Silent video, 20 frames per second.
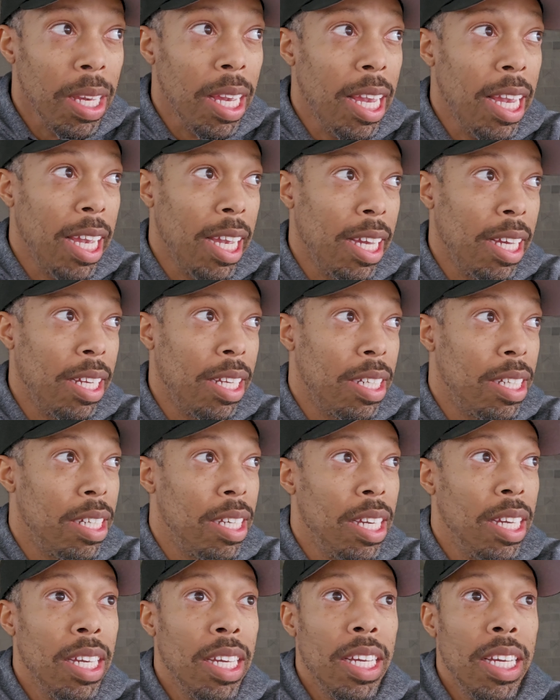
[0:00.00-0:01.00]
And
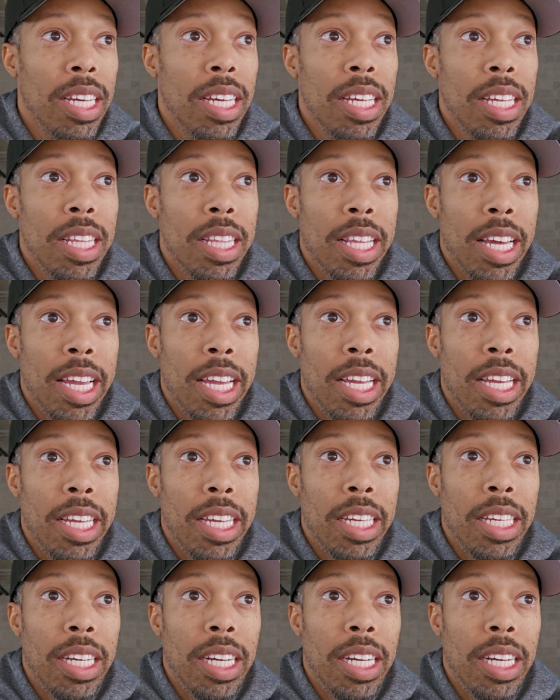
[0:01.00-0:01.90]
they